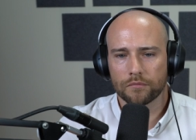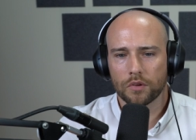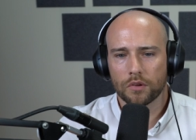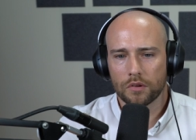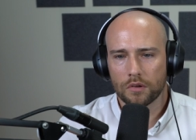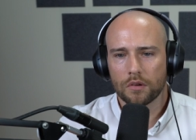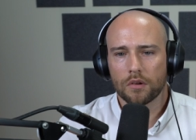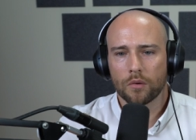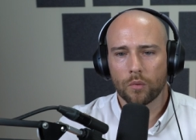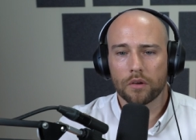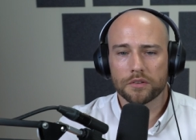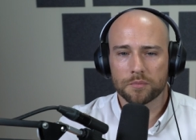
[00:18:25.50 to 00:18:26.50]
Yeah.
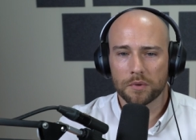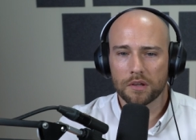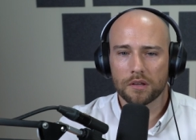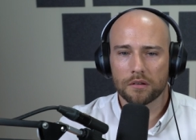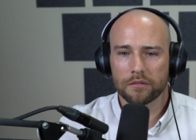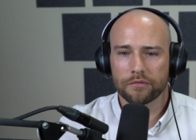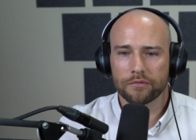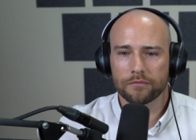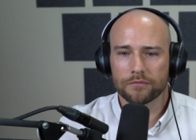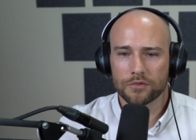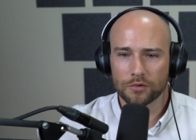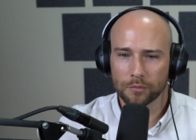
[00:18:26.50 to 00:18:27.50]
Well, speaking of
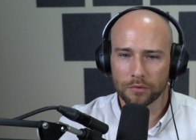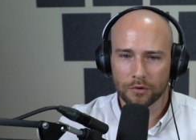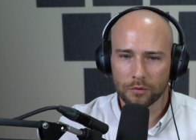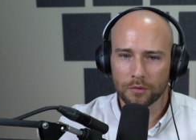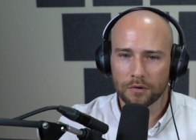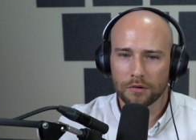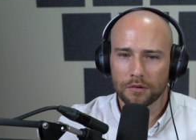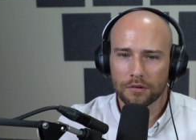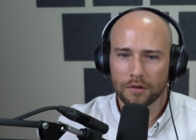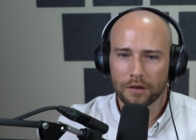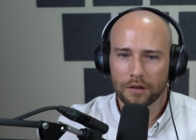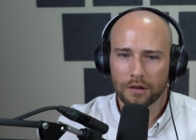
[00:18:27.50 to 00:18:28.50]
super cool,
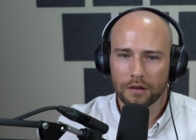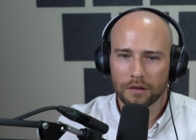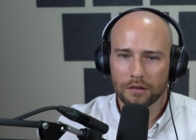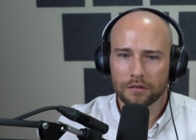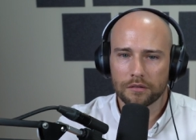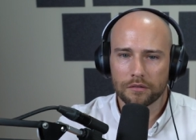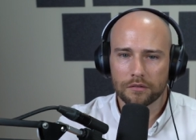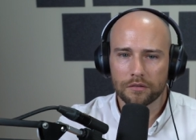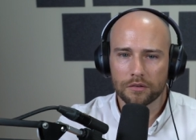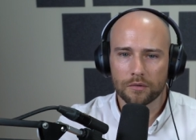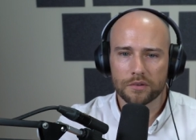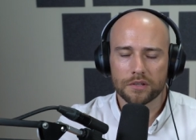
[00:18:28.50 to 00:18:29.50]
uh,
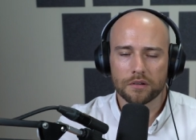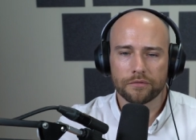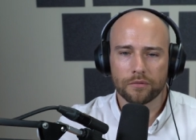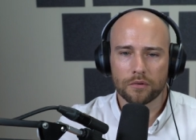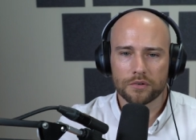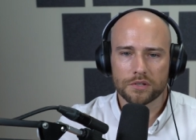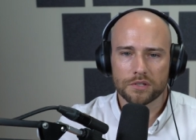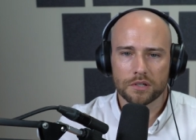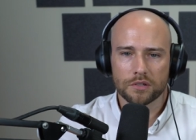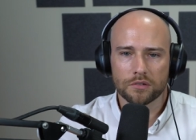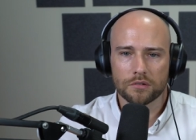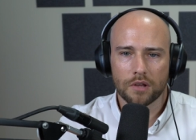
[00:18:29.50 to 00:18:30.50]
the U.S. Air Force has
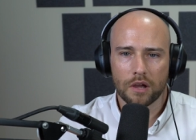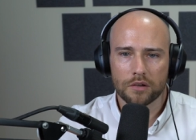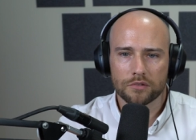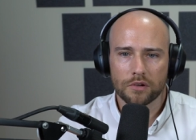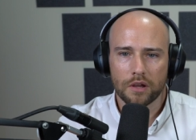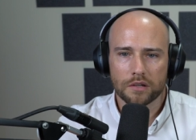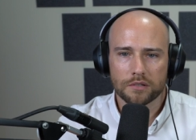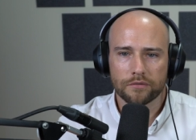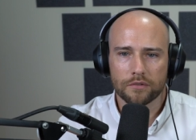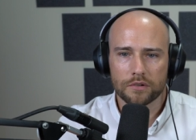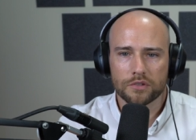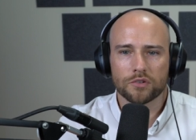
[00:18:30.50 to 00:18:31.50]
issued contracts
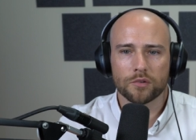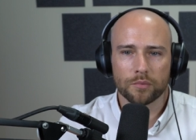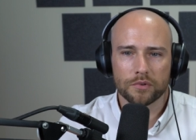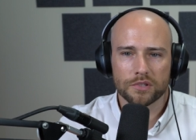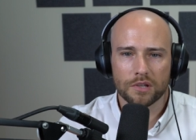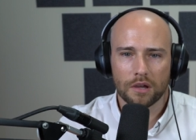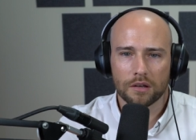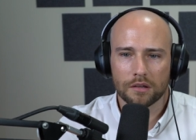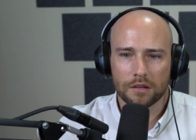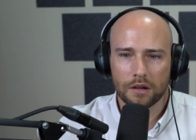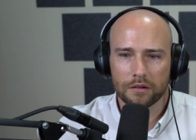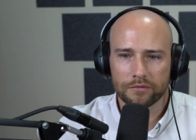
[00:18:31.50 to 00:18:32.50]
for a
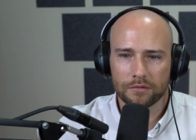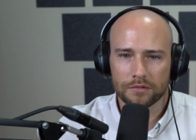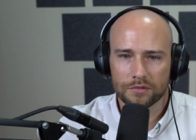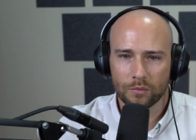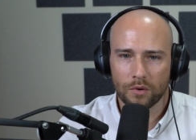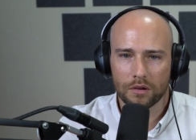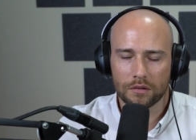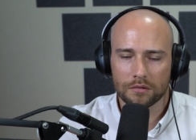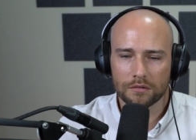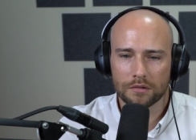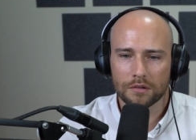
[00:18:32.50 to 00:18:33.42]
supersonic Air Force One.